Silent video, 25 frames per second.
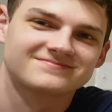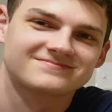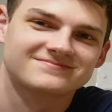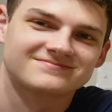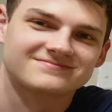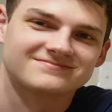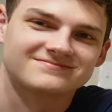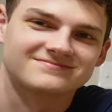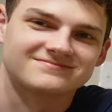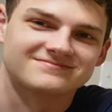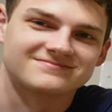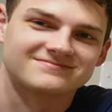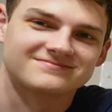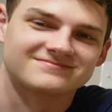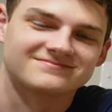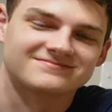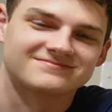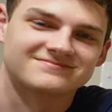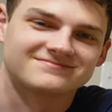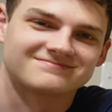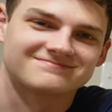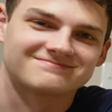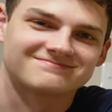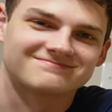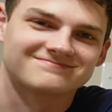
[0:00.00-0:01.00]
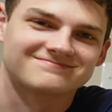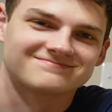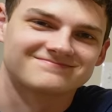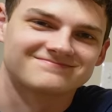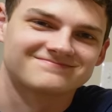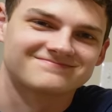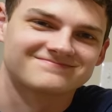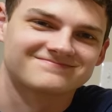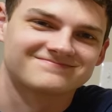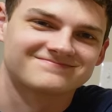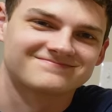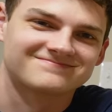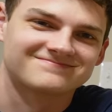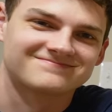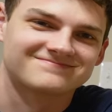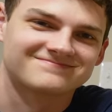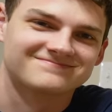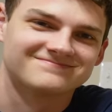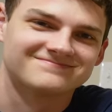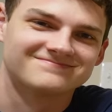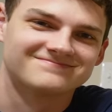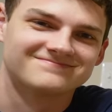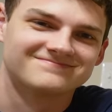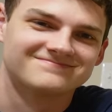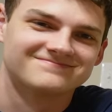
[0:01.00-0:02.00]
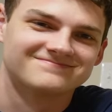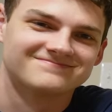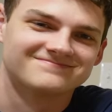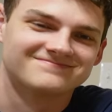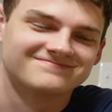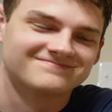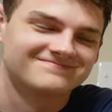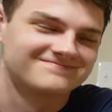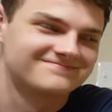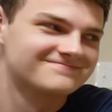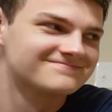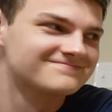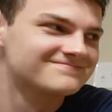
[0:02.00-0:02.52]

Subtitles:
No words are spoken by the person on screen.